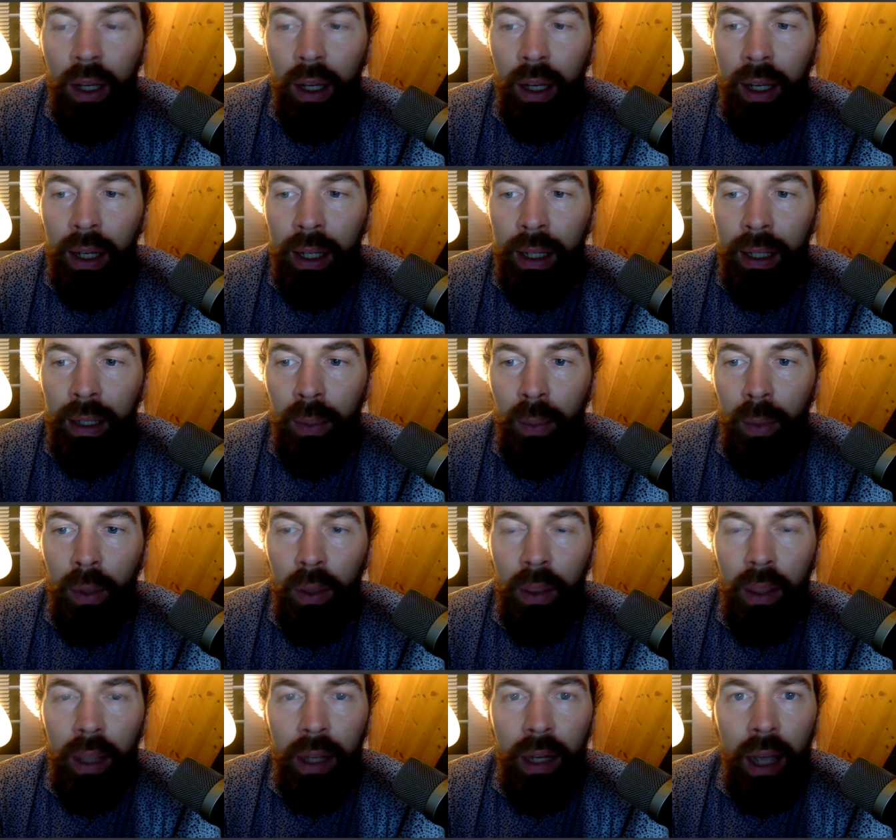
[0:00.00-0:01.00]
And what
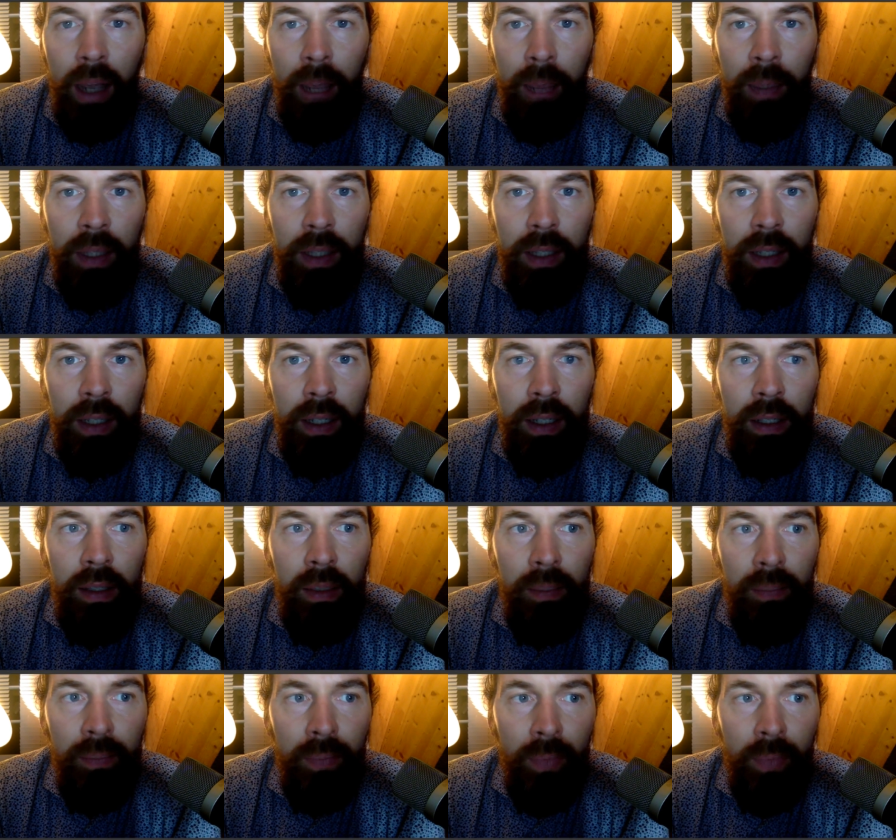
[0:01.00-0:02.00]
then happens is
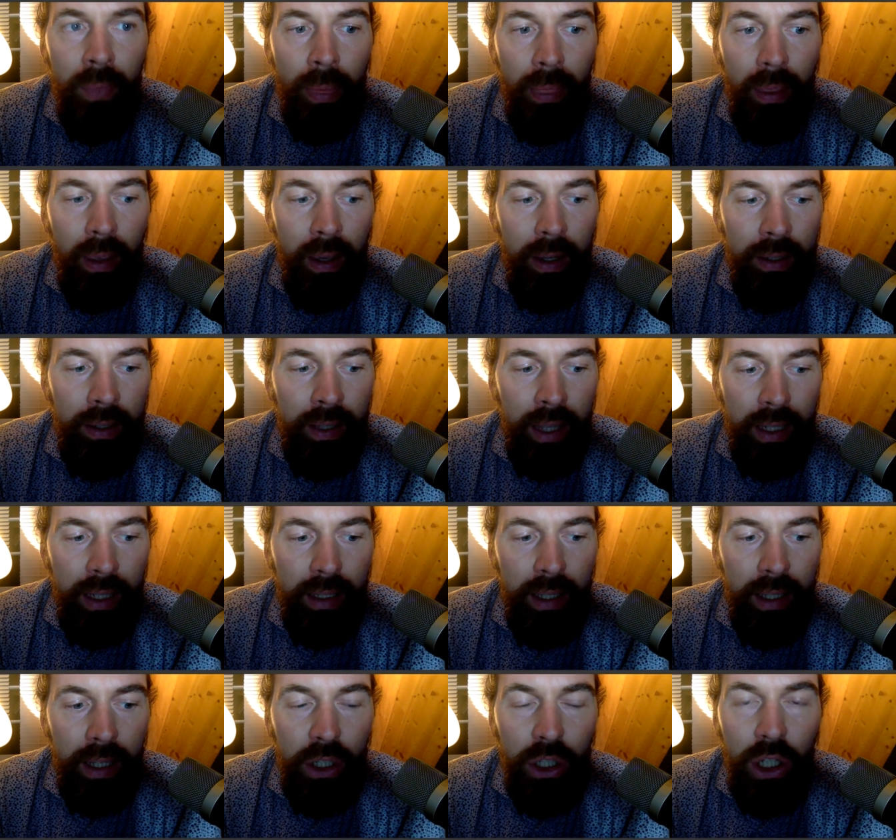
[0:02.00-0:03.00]
that
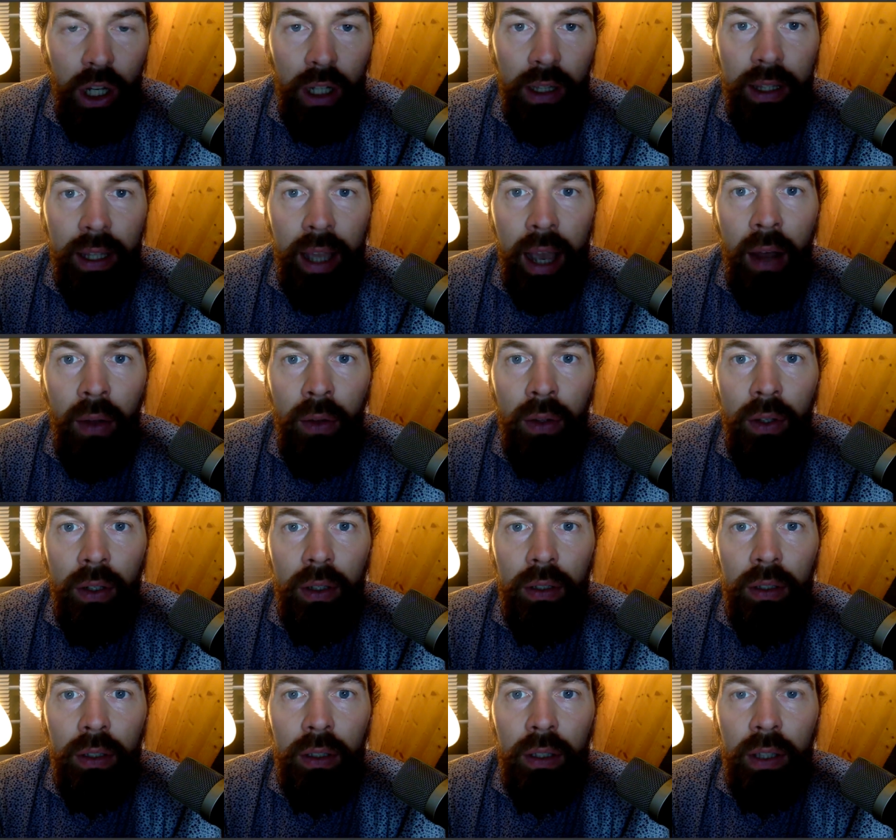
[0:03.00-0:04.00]
they shut down
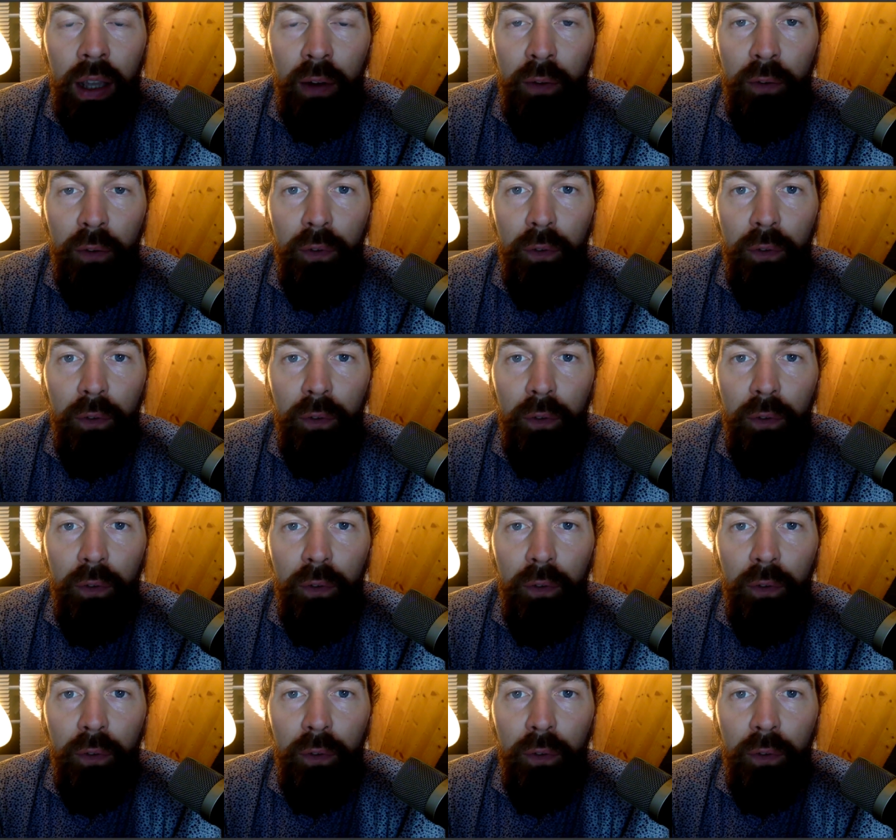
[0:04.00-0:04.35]
their